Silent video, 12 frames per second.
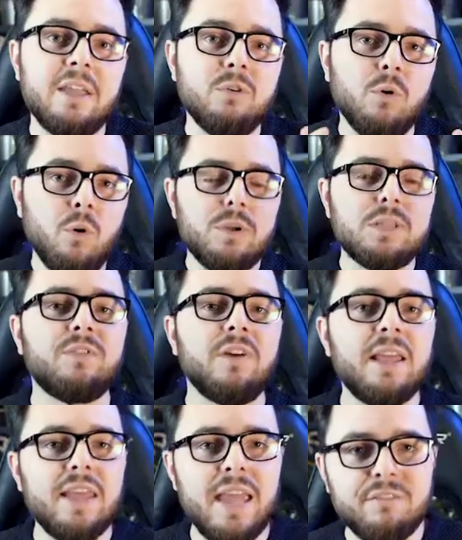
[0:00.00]
you always
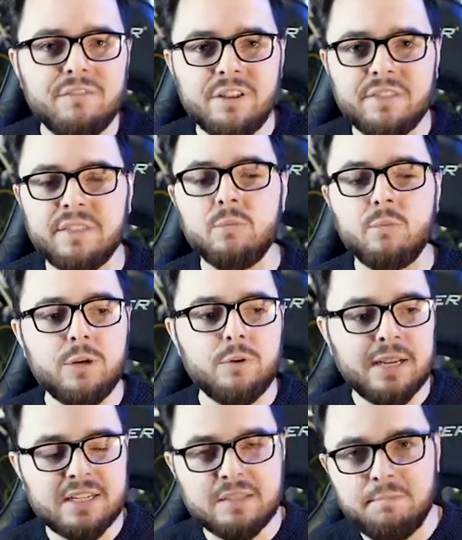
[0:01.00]
find everything where you
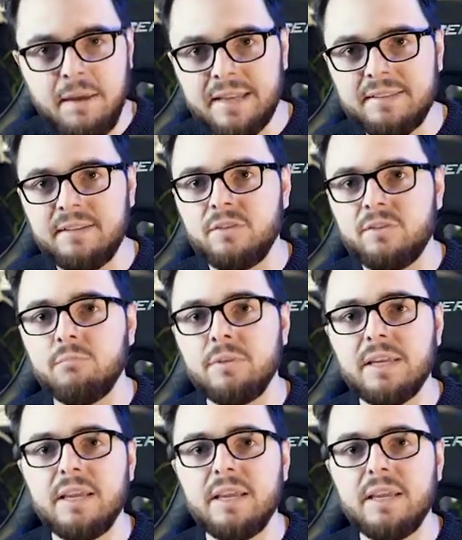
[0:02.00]
expect it to be.